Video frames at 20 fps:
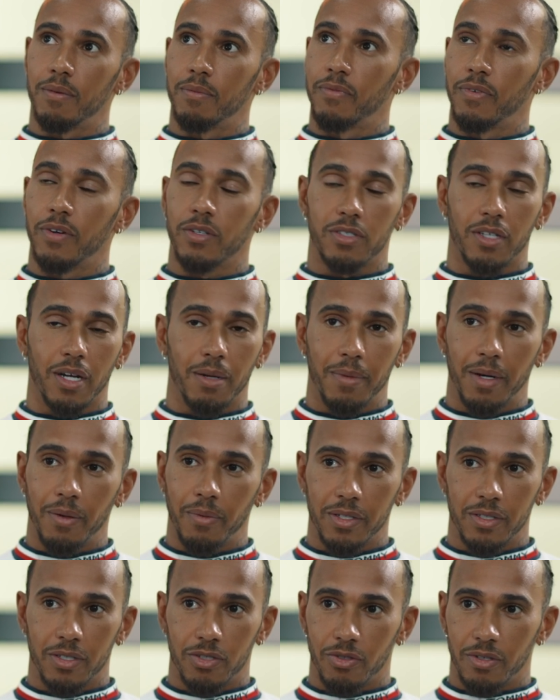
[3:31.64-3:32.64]
first time I
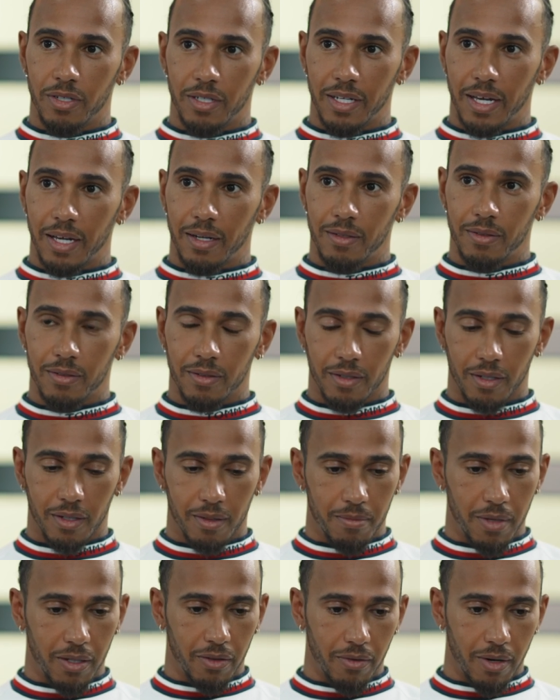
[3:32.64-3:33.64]
went to Trinidad,
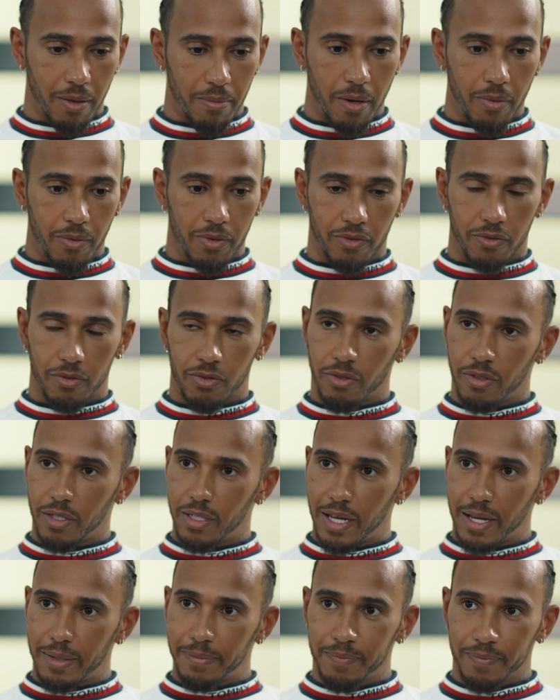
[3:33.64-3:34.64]
my grandma was from
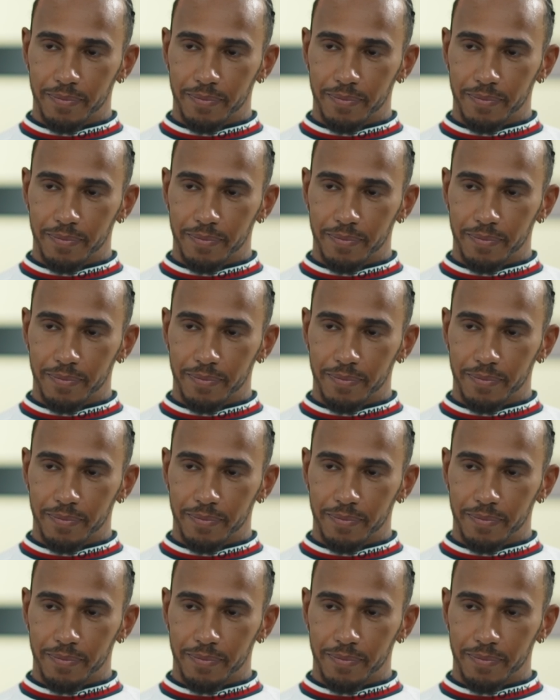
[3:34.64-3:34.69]
Trinidad,